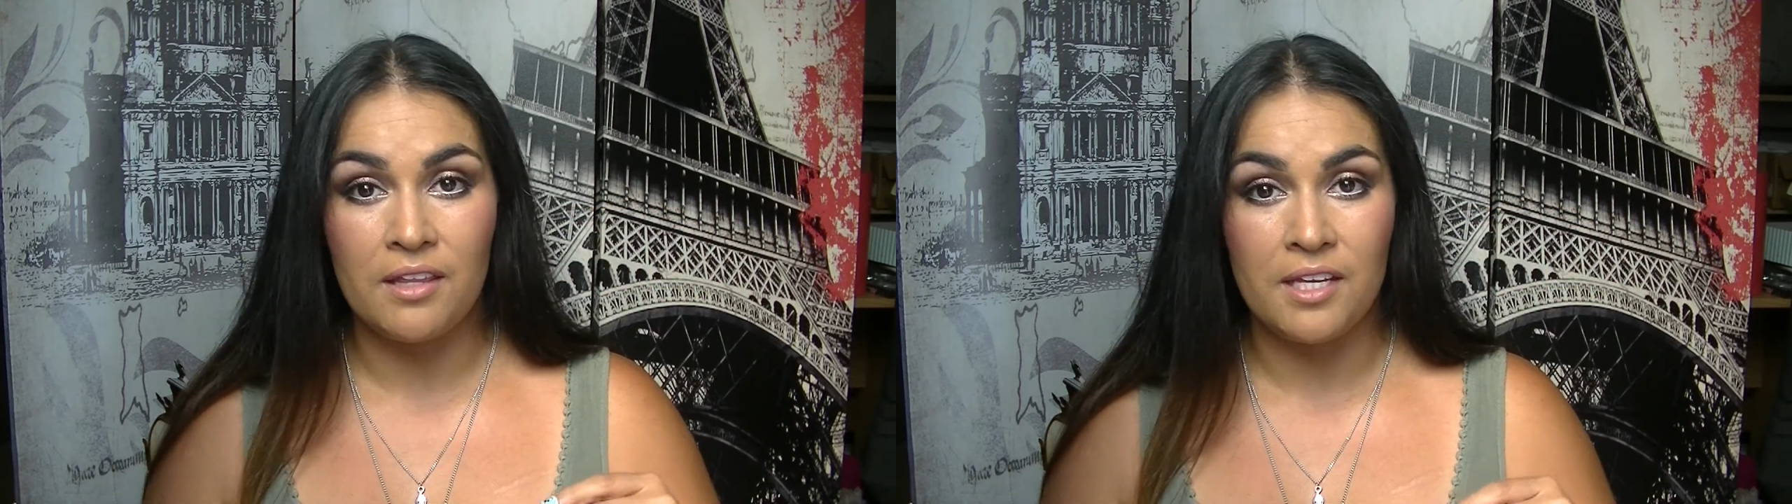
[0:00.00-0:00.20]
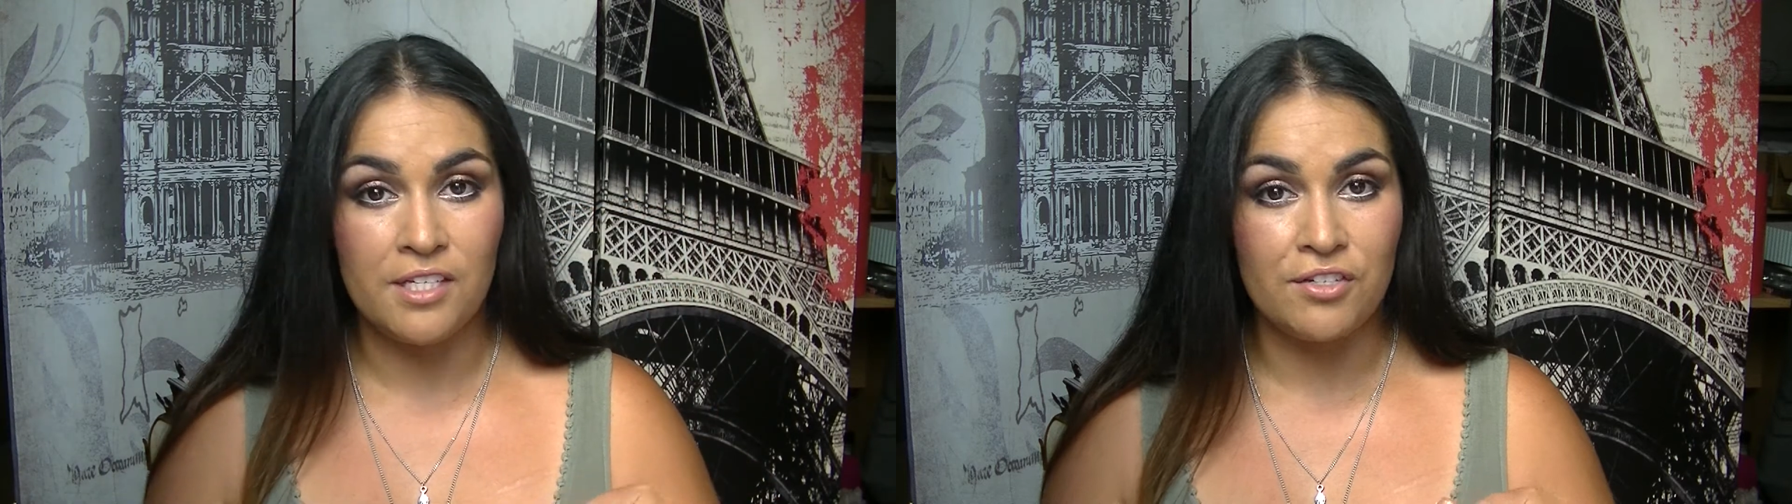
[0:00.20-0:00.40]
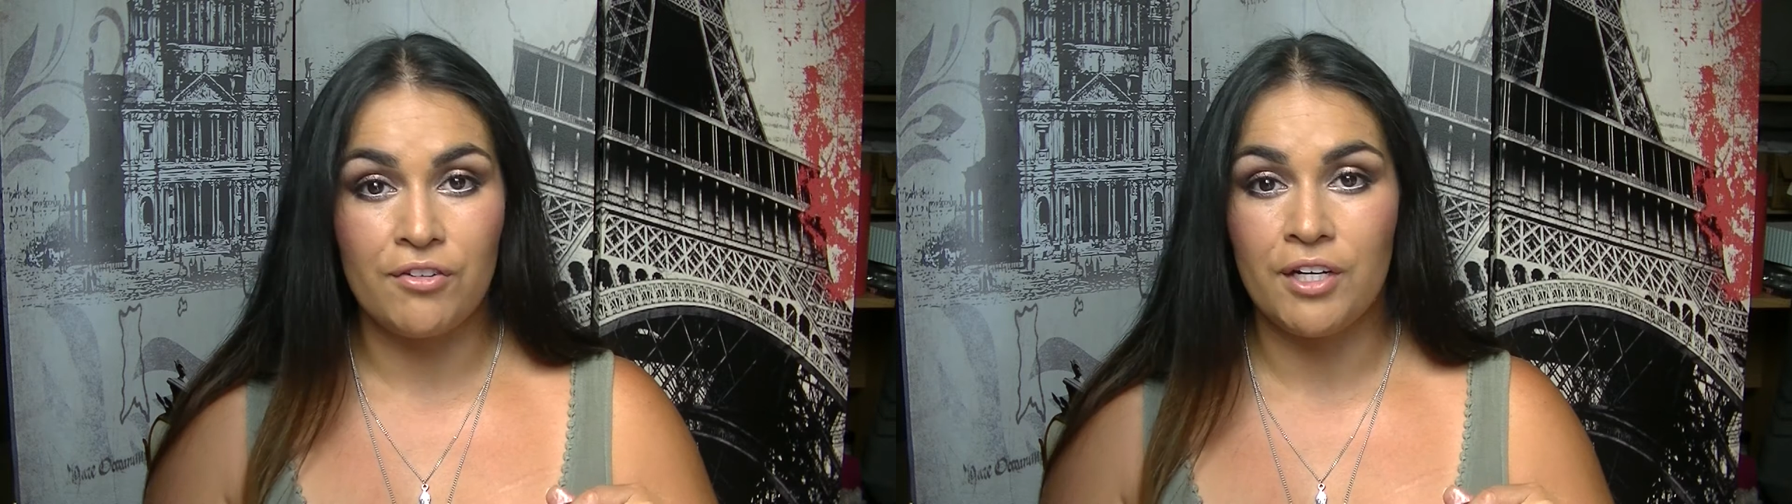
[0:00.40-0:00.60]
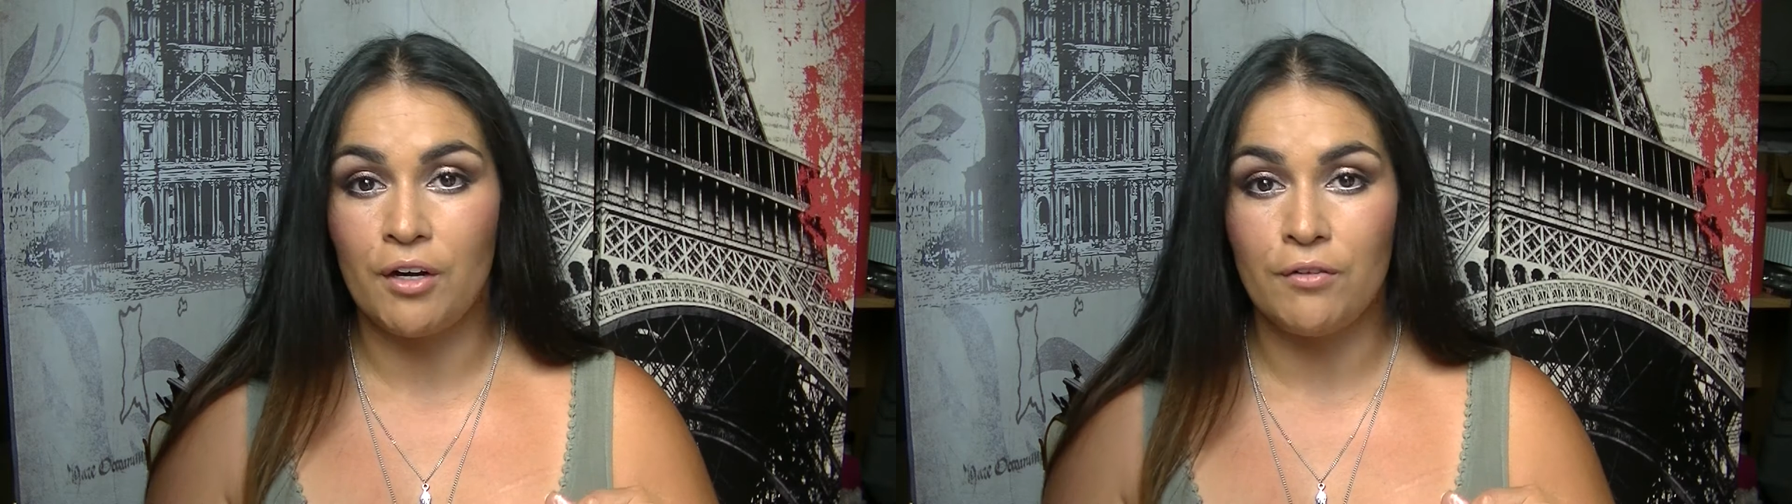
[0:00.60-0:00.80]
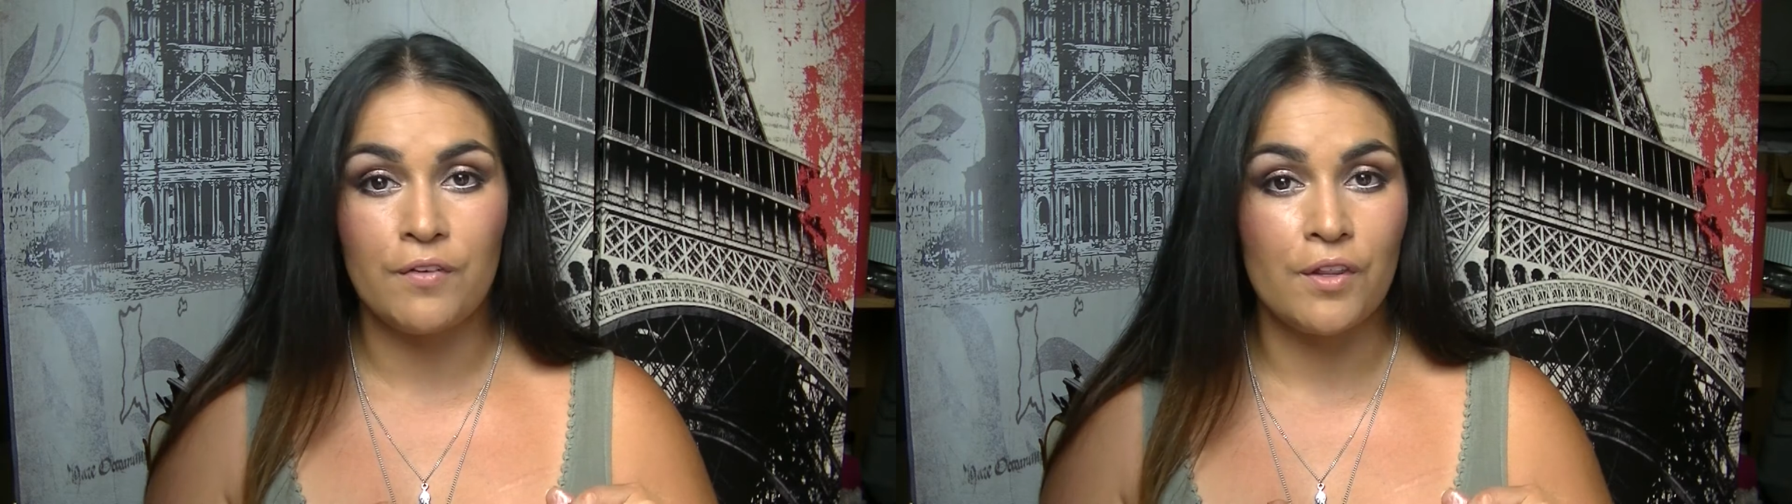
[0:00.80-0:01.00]
the history
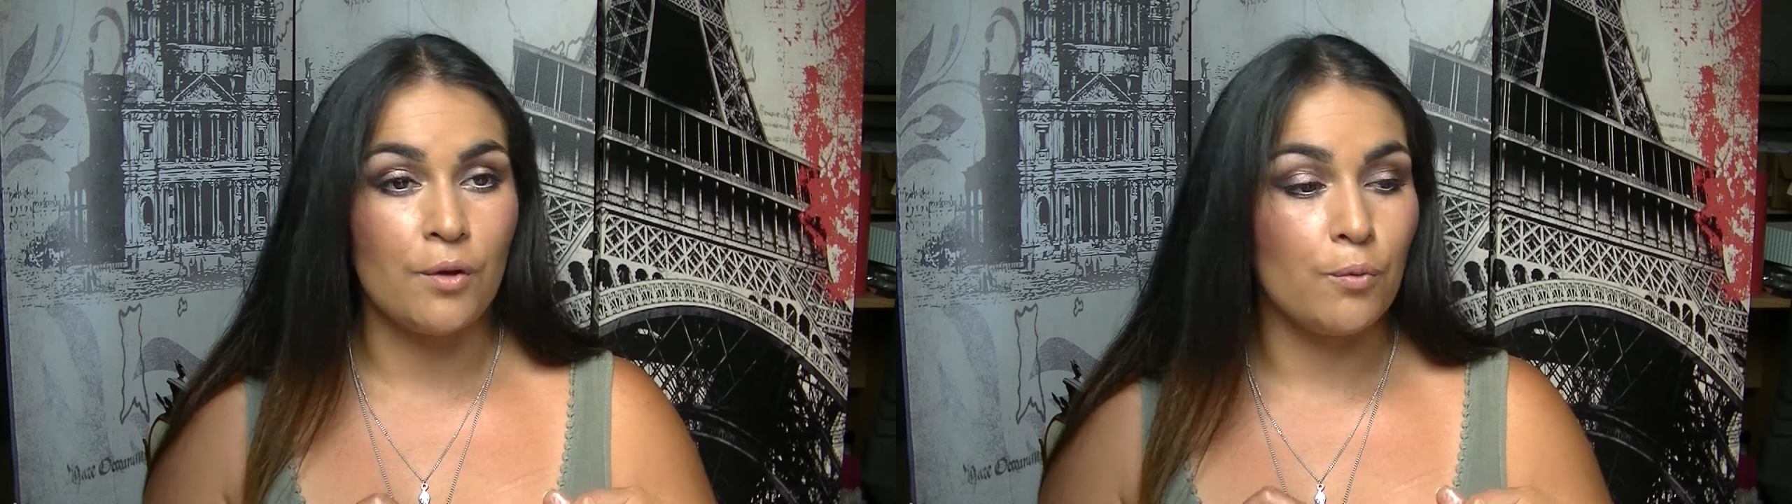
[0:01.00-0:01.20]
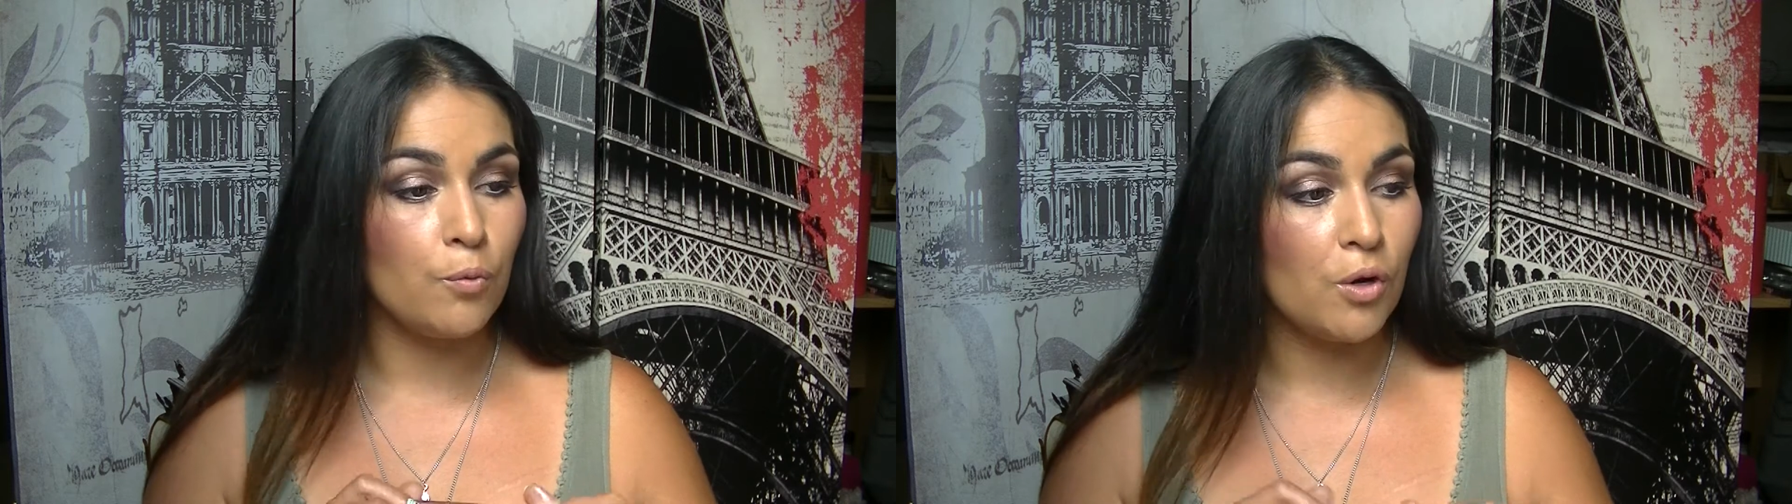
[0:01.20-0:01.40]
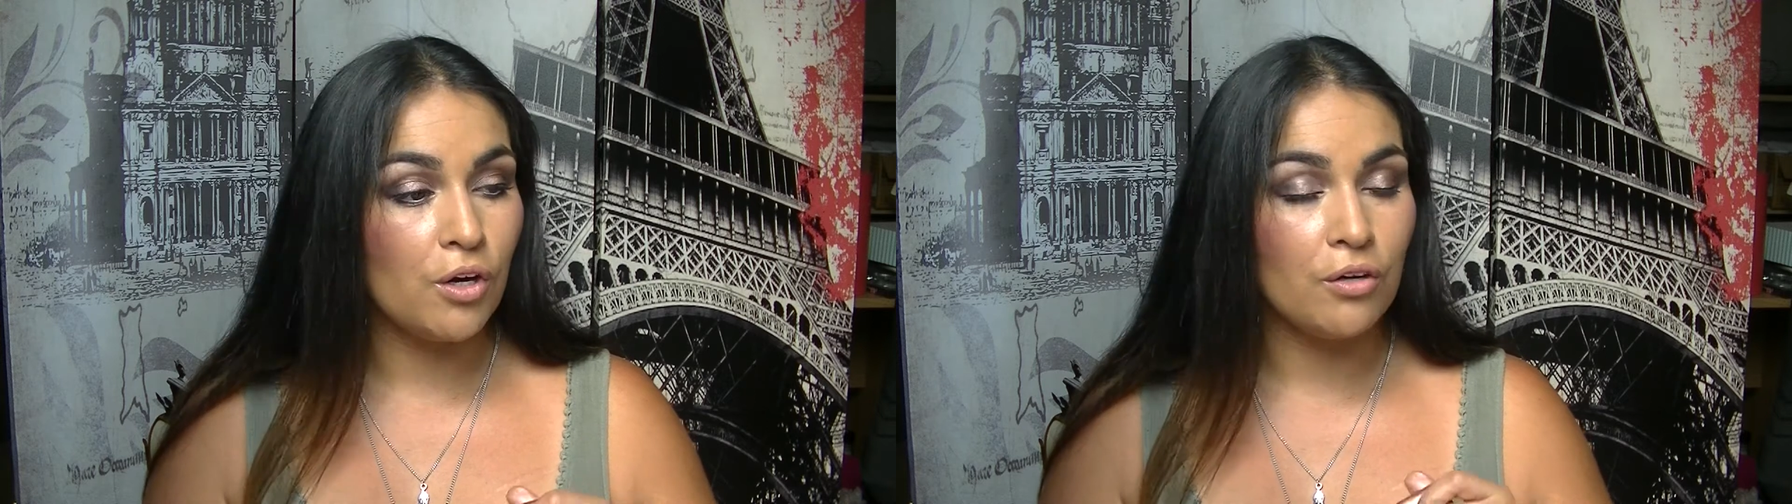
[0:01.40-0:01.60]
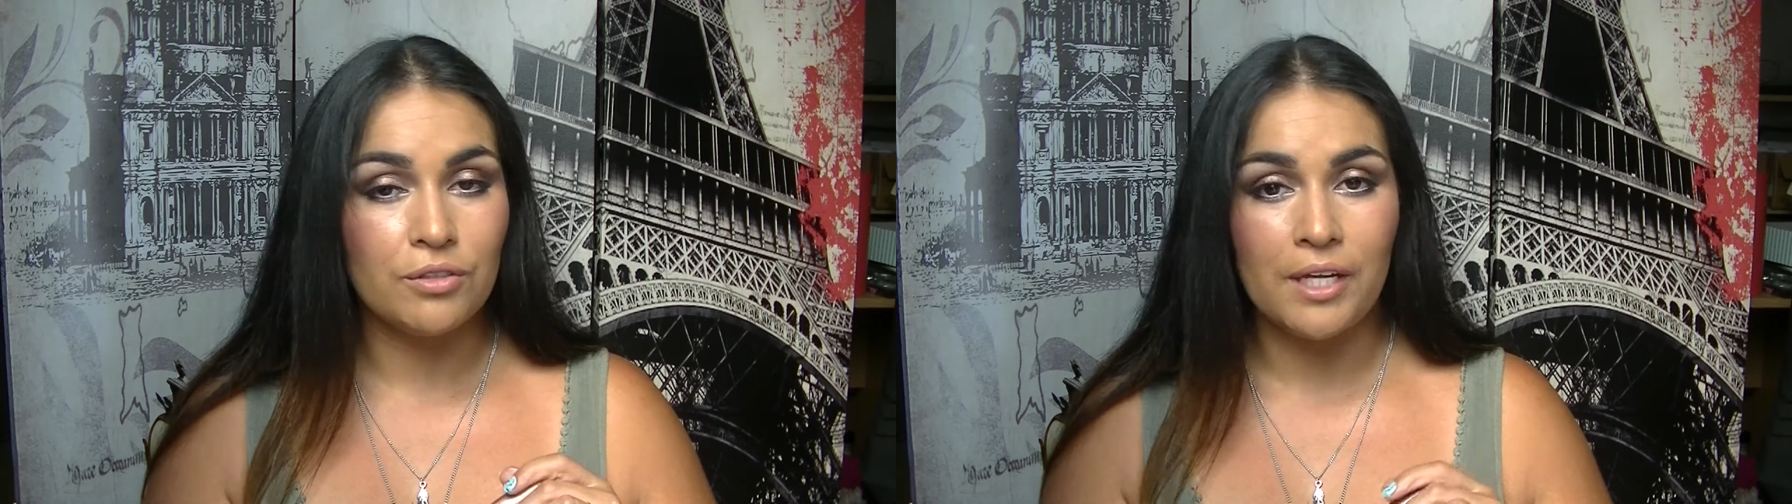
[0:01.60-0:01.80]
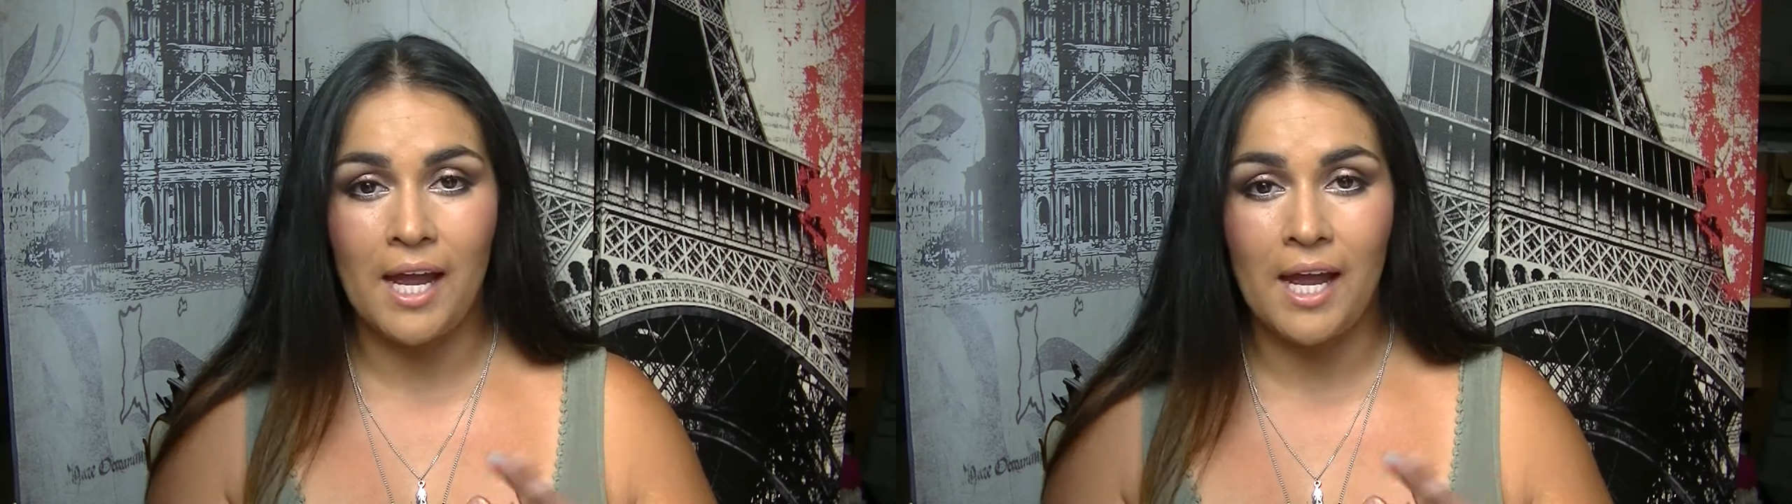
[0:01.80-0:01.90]
of the world.